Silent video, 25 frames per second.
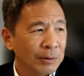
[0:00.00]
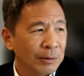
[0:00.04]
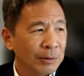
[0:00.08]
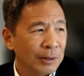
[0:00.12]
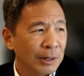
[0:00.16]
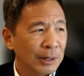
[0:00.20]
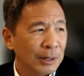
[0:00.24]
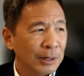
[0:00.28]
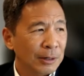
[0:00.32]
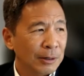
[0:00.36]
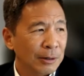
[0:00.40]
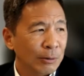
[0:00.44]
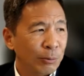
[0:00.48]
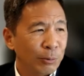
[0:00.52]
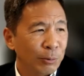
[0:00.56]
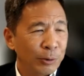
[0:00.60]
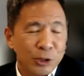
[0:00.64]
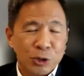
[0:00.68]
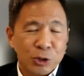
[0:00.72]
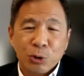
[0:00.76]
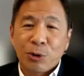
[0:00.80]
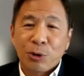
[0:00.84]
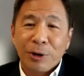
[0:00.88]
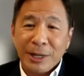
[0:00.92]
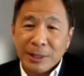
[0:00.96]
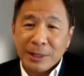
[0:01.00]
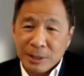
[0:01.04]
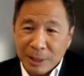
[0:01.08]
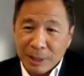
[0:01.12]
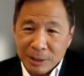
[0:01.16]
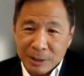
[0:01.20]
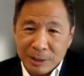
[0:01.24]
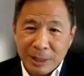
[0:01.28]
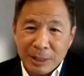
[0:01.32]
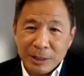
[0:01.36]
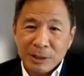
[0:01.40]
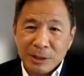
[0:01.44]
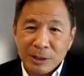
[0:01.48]
Wish you great
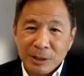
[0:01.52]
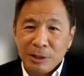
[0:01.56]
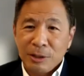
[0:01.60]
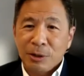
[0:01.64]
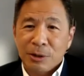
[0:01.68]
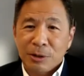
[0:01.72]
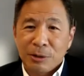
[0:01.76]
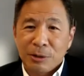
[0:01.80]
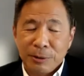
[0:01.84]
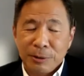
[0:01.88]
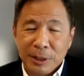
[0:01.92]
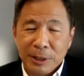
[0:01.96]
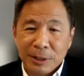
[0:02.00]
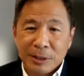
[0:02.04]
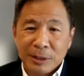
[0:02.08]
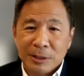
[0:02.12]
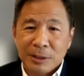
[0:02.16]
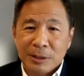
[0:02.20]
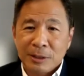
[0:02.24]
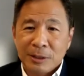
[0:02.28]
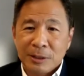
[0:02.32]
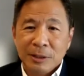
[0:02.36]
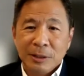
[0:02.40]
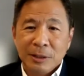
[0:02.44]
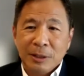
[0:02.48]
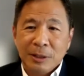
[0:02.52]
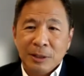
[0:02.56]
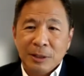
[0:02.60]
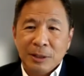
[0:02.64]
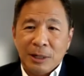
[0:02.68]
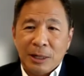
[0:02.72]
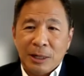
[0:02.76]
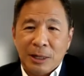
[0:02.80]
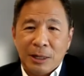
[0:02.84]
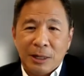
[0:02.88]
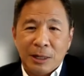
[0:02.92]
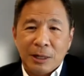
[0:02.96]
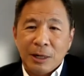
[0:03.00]
success in your careers.
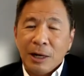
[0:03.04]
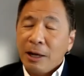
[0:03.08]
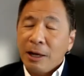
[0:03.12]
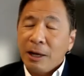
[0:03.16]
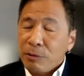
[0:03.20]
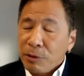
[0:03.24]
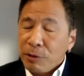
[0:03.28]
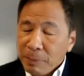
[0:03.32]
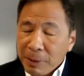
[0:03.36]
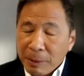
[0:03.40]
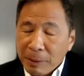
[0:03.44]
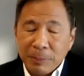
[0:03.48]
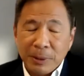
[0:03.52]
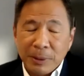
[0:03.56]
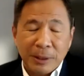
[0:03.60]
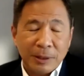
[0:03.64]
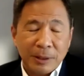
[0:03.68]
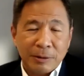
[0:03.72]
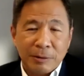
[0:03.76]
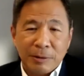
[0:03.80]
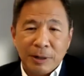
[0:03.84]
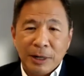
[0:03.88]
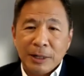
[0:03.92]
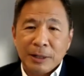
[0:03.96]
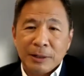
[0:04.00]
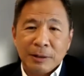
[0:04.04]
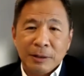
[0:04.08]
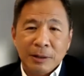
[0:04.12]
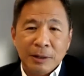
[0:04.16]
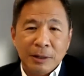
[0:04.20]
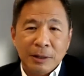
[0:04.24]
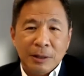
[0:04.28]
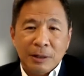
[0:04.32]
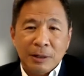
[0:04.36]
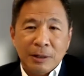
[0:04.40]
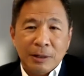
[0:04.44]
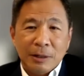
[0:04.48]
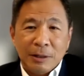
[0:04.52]
And remember, right?
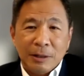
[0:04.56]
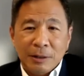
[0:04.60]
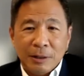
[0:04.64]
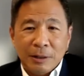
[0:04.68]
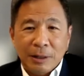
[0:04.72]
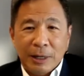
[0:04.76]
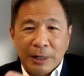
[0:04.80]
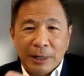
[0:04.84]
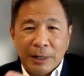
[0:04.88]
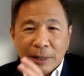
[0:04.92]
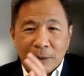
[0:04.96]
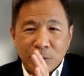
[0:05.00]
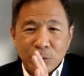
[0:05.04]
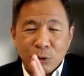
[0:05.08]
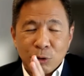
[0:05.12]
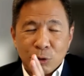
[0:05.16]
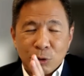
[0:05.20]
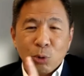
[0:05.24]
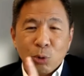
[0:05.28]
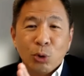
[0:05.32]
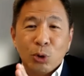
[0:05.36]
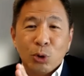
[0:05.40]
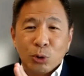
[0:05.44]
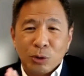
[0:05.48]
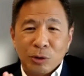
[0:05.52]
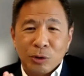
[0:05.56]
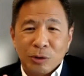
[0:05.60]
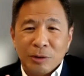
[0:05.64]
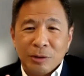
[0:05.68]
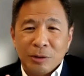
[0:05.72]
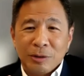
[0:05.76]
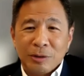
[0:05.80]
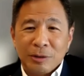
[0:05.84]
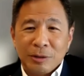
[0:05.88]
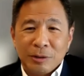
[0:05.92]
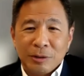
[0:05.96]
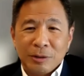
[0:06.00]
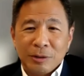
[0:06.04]
And I'll quote,
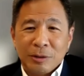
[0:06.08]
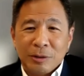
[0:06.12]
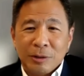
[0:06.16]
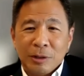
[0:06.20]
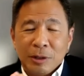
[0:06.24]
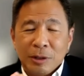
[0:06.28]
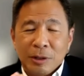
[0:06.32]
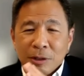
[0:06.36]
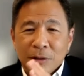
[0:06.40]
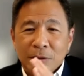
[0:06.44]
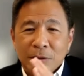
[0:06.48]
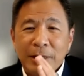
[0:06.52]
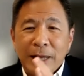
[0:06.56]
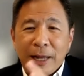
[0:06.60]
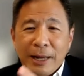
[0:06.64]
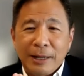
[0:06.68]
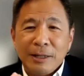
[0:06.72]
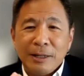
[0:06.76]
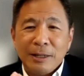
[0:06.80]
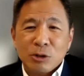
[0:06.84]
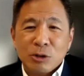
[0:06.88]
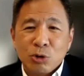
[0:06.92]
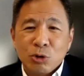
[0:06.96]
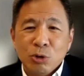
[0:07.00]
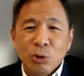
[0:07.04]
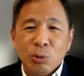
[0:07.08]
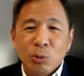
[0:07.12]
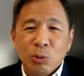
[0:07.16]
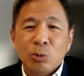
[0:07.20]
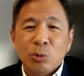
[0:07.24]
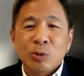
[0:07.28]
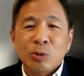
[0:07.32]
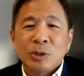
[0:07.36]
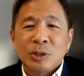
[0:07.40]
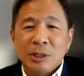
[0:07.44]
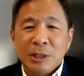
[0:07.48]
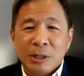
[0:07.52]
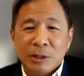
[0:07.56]
there is no
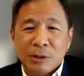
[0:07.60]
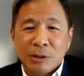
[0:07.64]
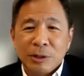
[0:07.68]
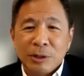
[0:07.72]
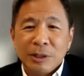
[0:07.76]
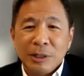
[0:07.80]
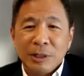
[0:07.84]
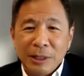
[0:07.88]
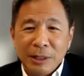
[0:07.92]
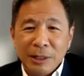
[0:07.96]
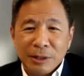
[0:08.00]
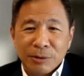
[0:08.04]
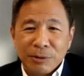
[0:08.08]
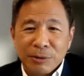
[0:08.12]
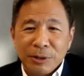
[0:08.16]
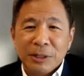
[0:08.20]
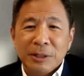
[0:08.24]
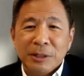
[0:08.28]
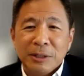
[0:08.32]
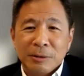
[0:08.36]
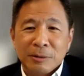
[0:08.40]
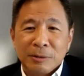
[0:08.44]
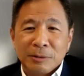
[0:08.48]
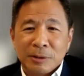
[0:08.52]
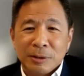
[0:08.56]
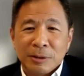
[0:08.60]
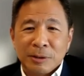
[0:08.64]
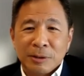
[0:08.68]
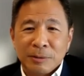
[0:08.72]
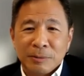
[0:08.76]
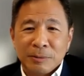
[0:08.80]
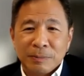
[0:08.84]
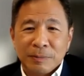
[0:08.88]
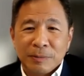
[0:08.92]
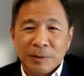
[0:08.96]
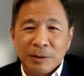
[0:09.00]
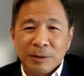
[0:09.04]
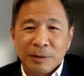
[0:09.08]
secret ingredient.
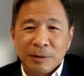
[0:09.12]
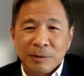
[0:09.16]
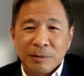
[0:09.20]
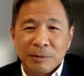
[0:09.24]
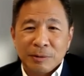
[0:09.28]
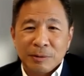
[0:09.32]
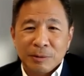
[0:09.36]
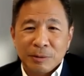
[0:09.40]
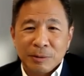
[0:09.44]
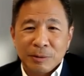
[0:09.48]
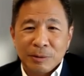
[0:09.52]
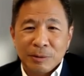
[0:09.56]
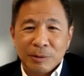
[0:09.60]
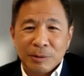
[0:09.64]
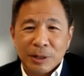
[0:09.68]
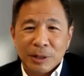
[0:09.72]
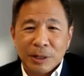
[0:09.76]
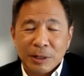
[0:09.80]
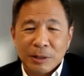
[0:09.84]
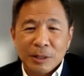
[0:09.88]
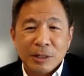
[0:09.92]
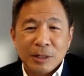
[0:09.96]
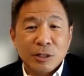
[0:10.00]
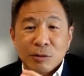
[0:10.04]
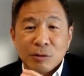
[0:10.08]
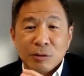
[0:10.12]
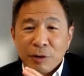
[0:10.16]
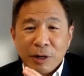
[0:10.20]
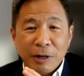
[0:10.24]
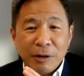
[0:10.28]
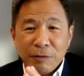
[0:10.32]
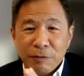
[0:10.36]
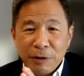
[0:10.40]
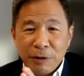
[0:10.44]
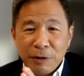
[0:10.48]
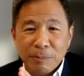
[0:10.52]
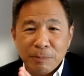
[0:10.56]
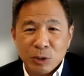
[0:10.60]
Okay, this is very
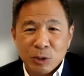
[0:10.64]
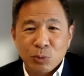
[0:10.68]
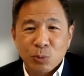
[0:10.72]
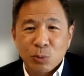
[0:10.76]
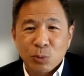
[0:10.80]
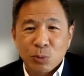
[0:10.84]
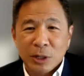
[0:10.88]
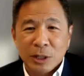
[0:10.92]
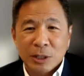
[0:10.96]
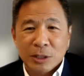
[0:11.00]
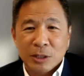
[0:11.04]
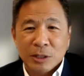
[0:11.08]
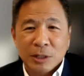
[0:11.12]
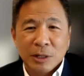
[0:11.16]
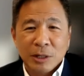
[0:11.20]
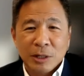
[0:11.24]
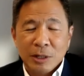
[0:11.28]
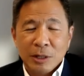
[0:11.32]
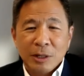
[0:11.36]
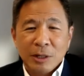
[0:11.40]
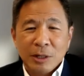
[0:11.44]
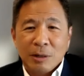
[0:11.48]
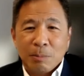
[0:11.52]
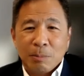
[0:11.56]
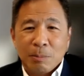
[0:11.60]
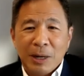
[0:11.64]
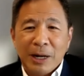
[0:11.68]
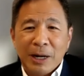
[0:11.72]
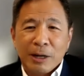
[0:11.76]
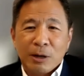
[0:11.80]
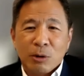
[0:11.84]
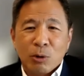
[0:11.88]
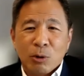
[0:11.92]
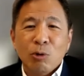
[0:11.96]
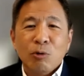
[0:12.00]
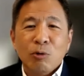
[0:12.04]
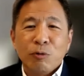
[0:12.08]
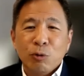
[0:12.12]
famous words by
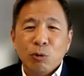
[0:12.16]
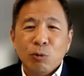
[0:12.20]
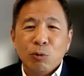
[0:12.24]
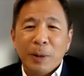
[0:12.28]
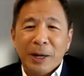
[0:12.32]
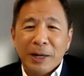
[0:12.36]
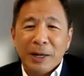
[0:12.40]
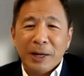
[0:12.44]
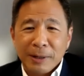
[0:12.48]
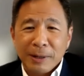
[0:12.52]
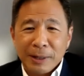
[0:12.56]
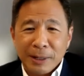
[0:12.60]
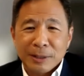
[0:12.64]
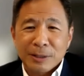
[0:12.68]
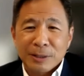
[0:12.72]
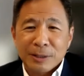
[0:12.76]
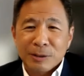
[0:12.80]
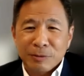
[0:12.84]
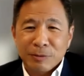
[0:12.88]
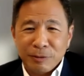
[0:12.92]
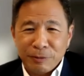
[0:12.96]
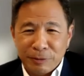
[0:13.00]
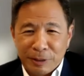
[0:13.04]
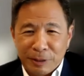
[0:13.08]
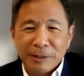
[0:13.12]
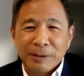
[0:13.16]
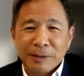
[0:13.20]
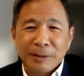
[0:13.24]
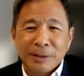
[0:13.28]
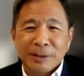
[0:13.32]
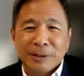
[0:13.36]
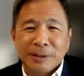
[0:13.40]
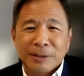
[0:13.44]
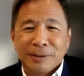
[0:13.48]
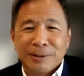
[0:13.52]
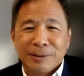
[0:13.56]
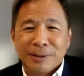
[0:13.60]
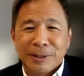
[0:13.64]
Kung Fu Panda's father.
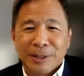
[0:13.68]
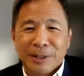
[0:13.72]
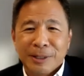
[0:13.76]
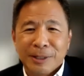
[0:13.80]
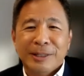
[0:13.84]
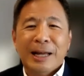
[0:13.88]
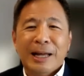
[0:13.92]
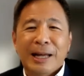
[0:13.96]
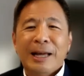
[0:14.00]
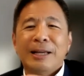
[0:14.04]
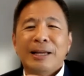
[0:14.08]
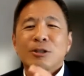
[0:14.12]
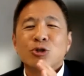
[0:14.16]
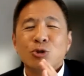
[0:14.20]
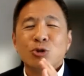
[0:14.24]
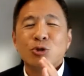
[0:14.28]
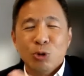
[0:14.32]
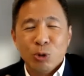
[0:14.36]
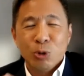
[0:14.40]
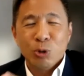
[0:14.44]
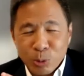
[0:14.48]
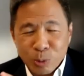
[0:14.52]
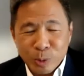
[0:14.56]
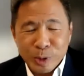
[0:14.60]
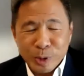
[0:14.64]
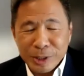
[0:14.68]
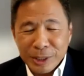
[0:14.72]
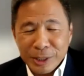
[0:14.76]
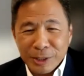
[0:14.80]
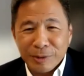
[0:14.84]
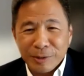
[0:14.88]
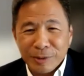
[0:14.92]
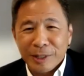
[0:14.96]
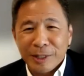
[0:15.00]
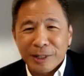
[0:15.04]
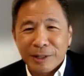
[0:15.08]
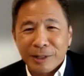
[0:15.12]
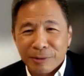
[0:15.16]
Okay, there is no
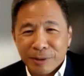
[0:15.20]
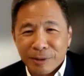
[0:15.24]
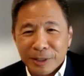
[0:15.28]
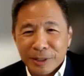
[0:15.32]
secret ingredient.